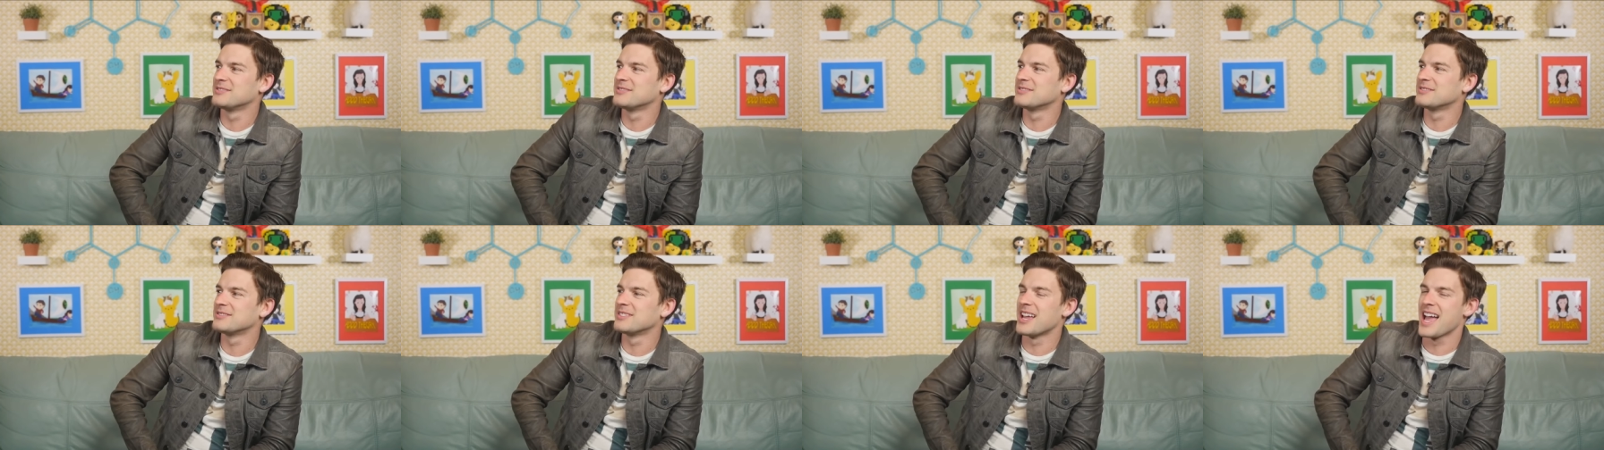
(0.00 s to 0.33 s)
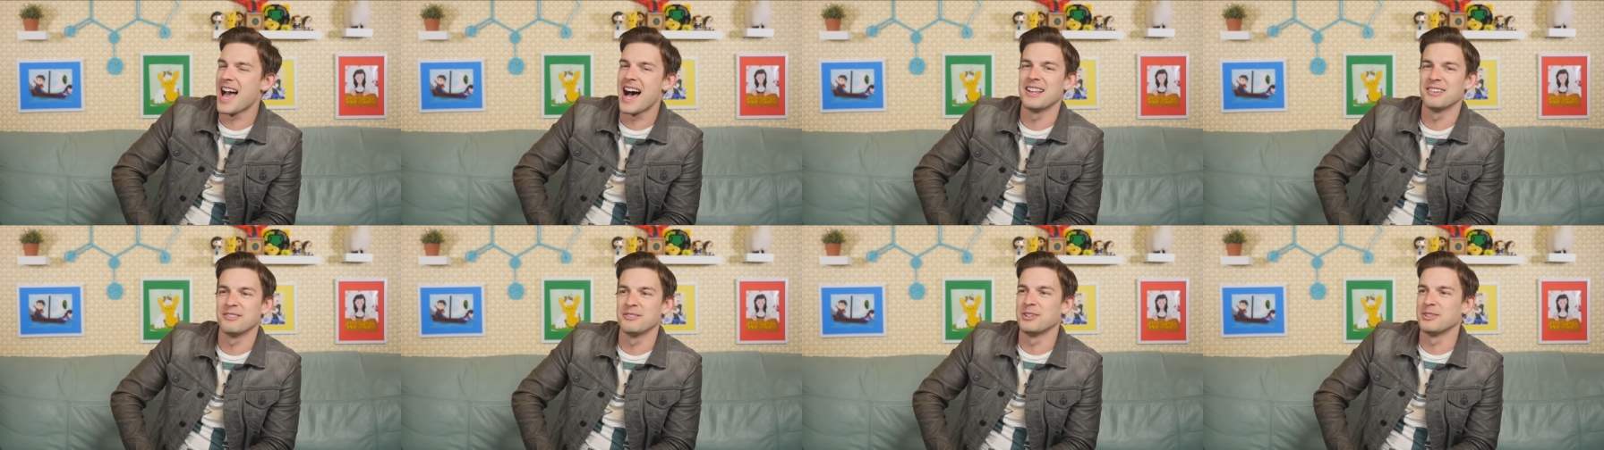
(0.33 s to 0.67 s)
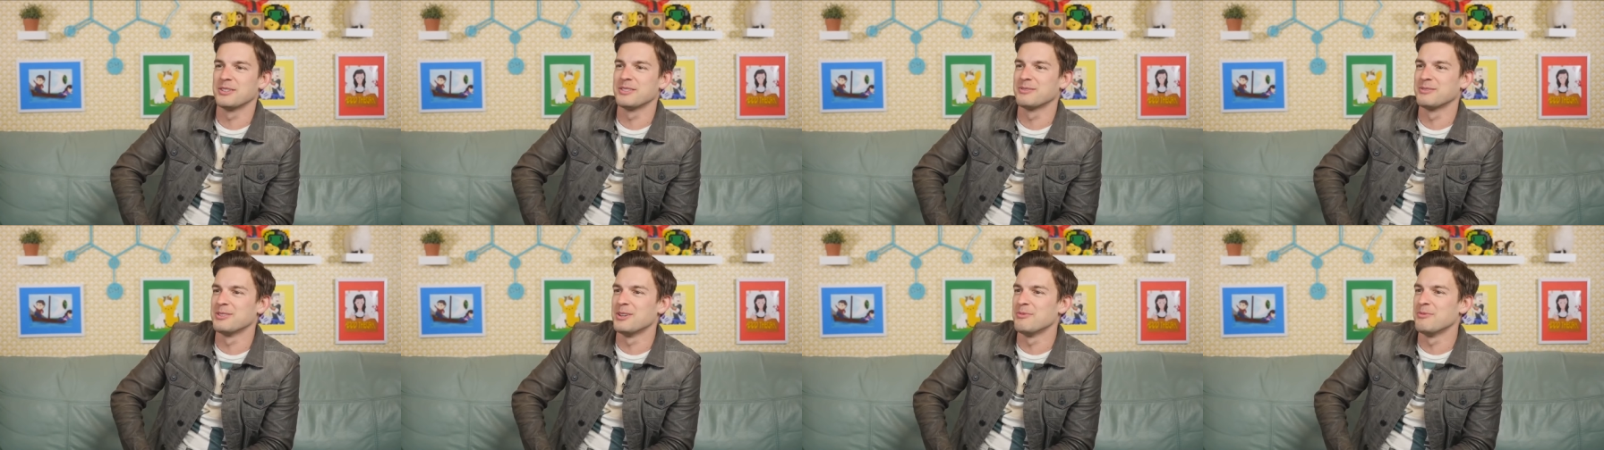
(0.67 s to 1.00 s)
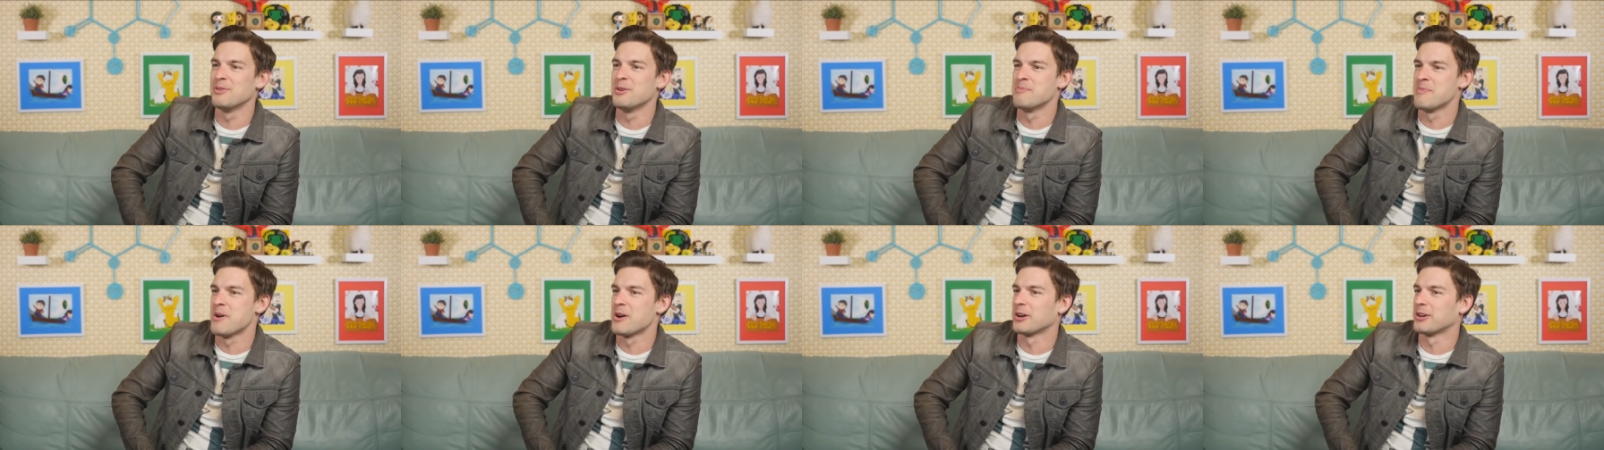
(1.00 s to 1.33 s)
Yeah, we'll, yes.
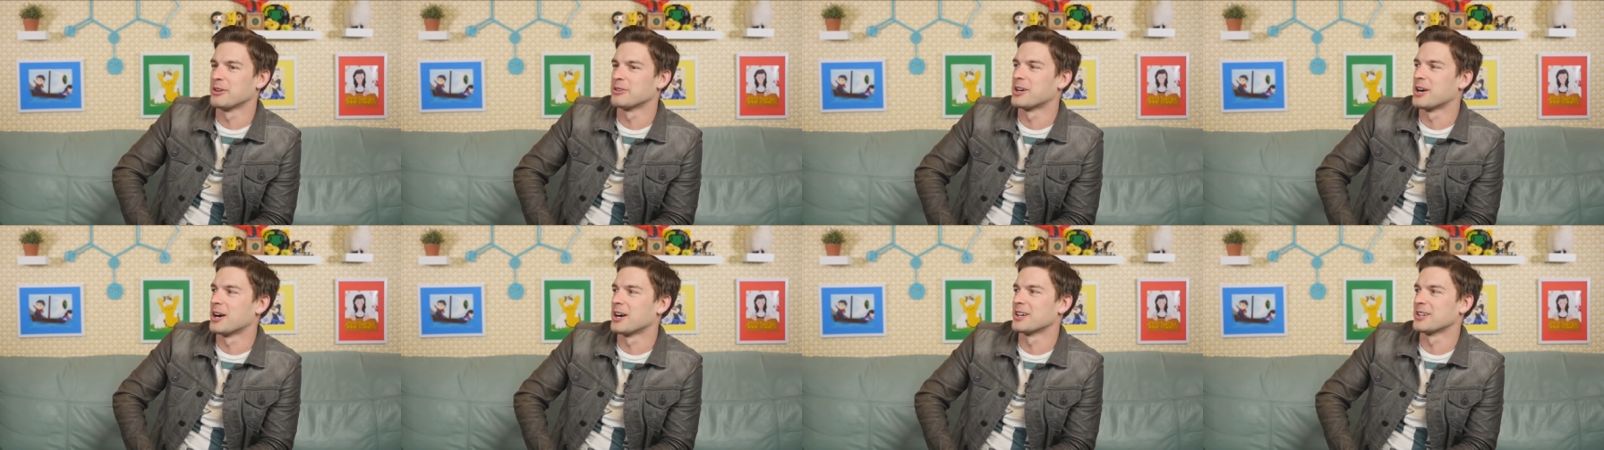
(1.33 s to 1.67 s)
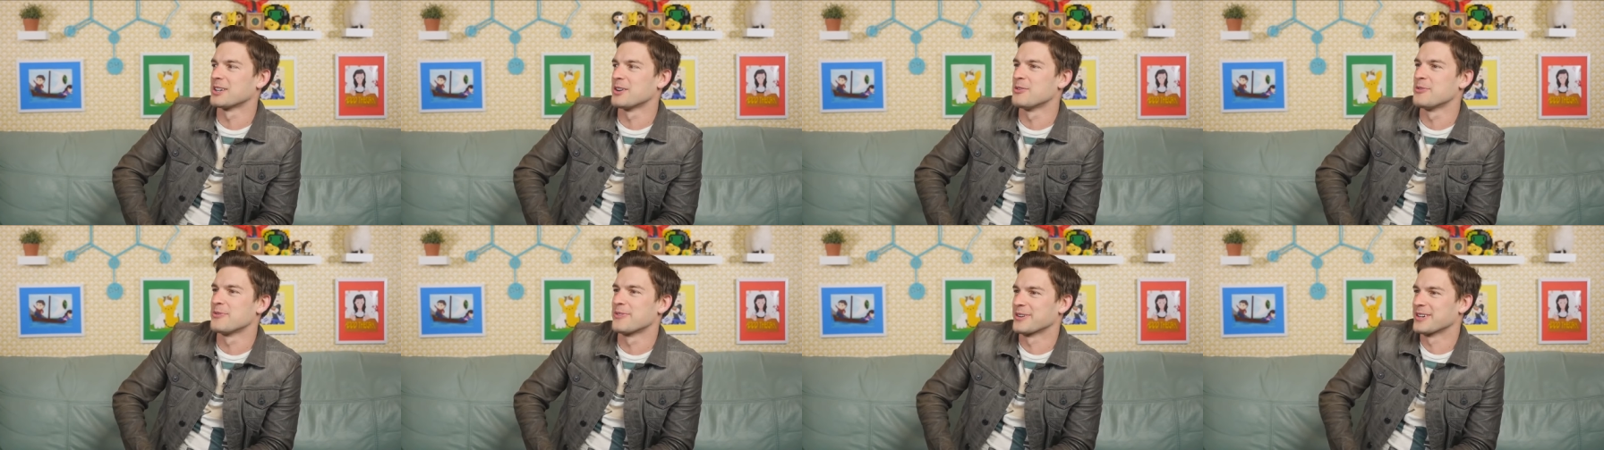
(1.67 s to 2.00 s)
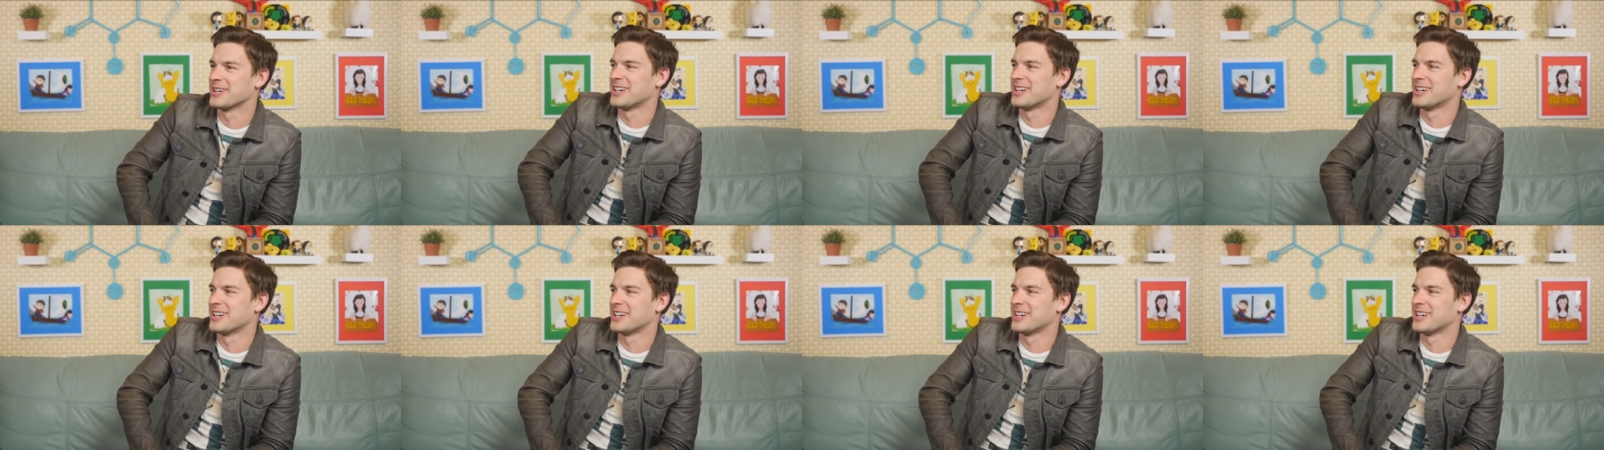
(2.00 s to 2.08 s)
we'll, we'll, Mario Kart over.